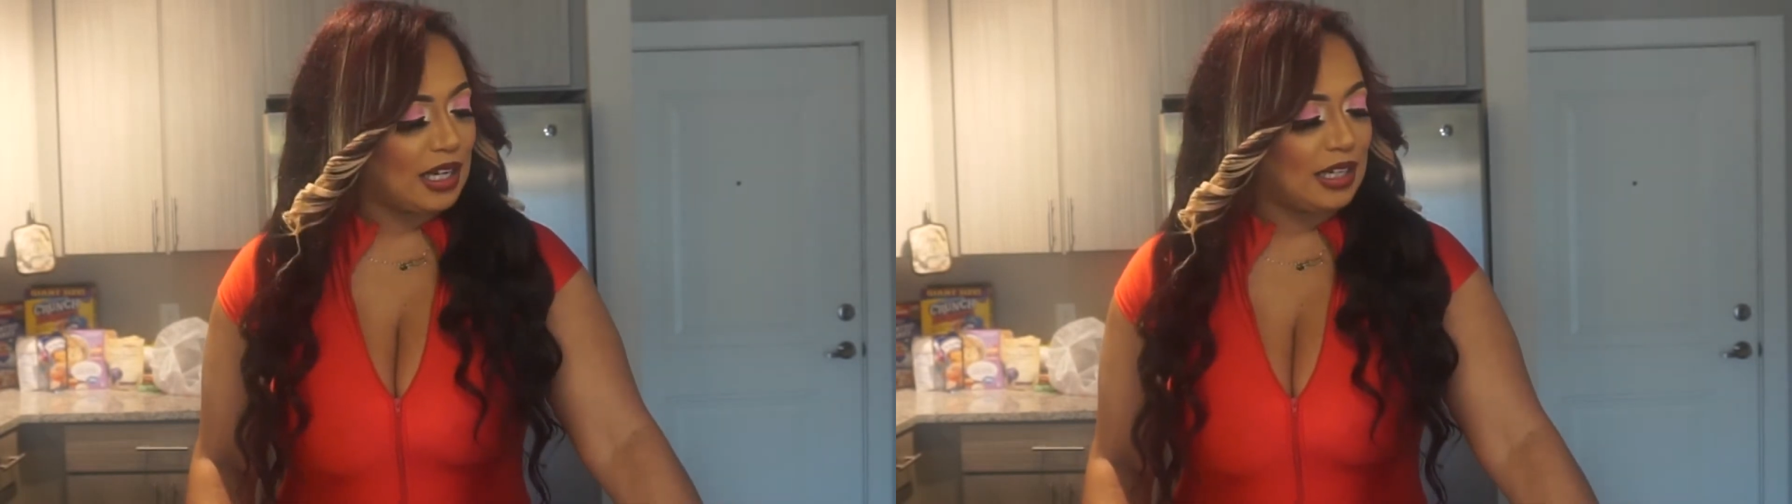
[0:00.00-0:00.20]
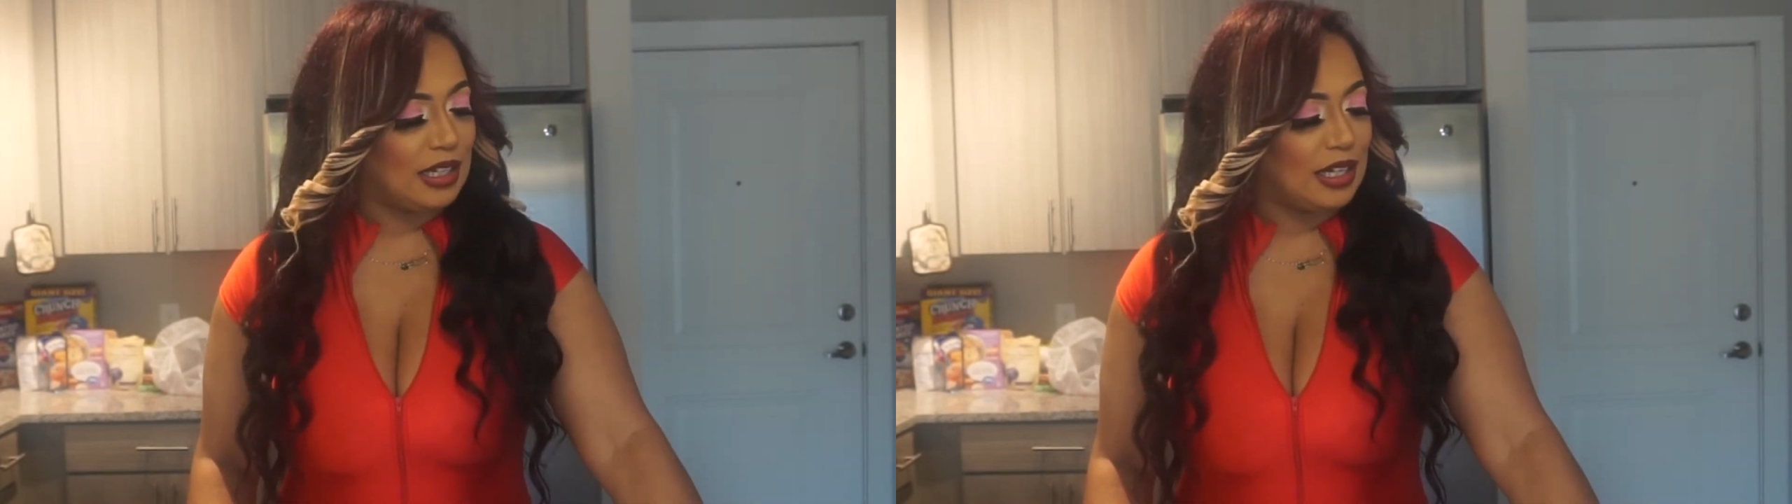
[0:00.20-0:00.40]

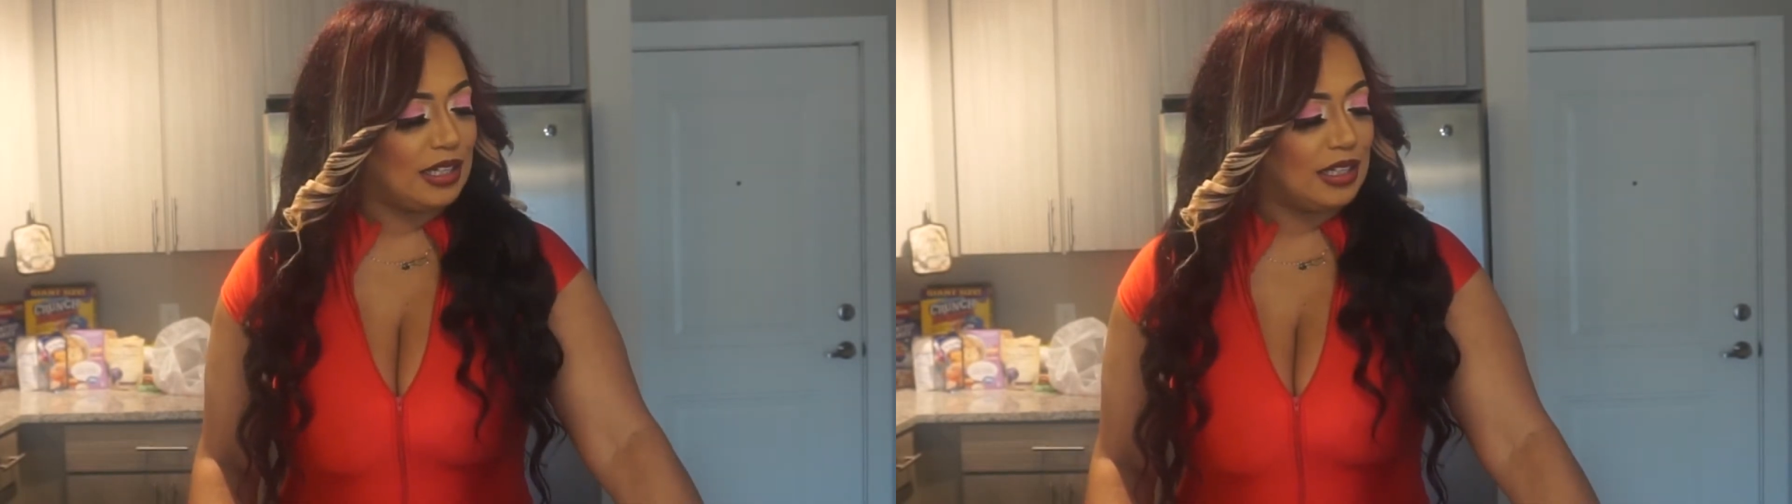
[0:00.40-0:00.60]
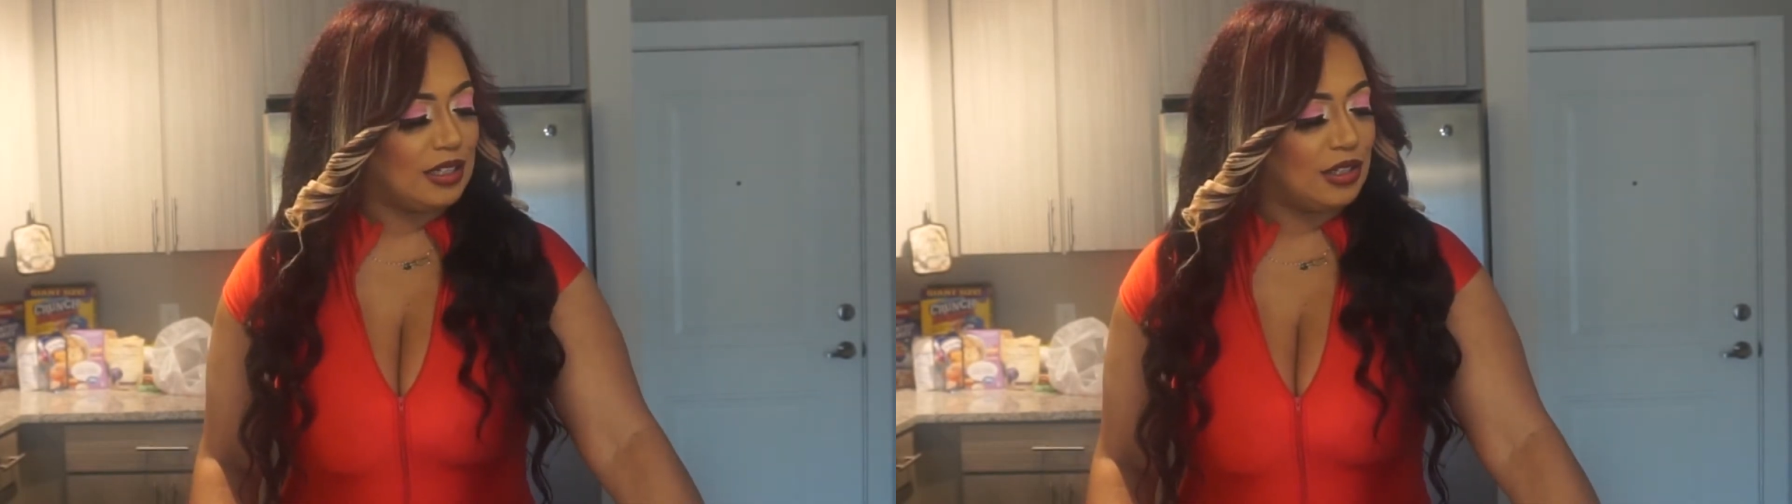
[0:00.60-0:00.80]

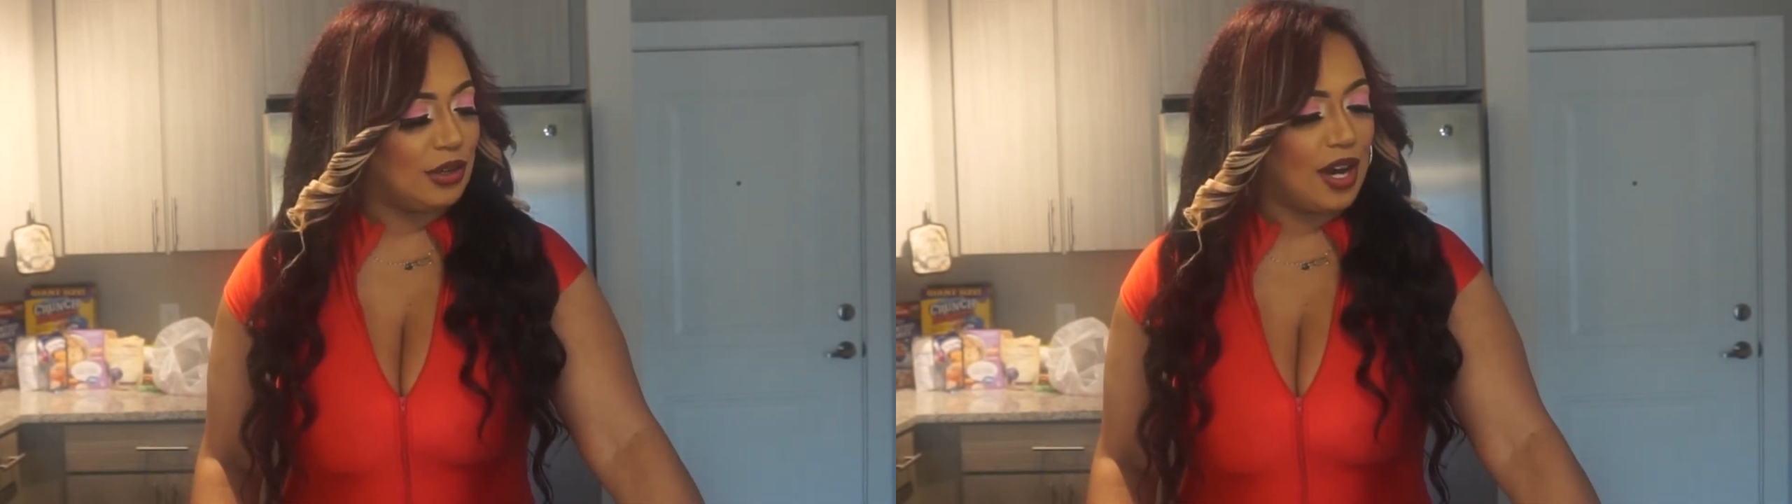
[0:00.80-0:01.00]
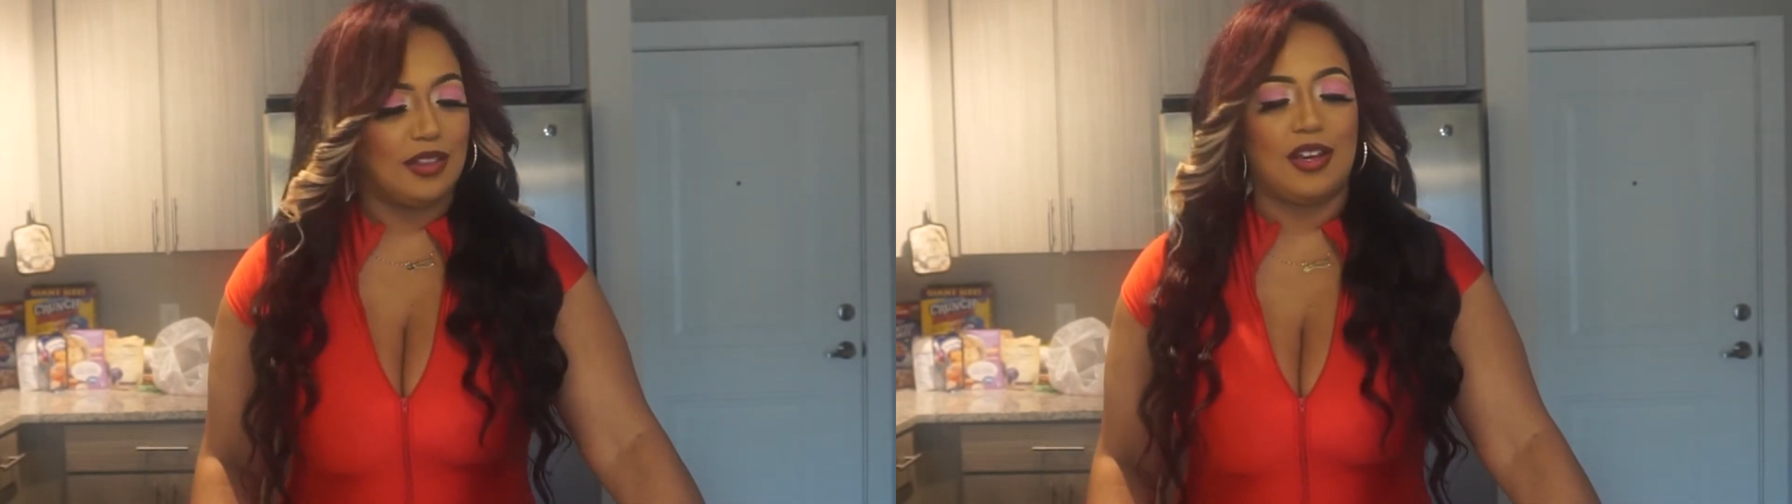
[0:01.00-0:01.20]
and you know,
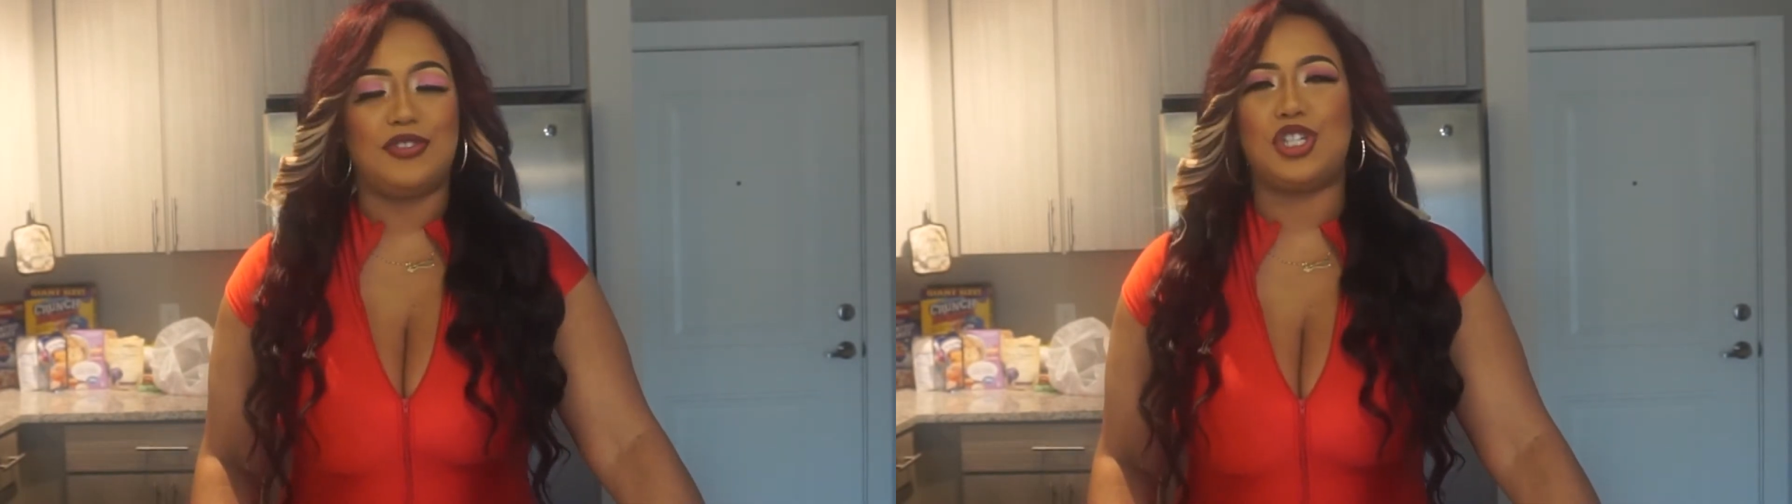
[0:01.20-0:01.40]
I love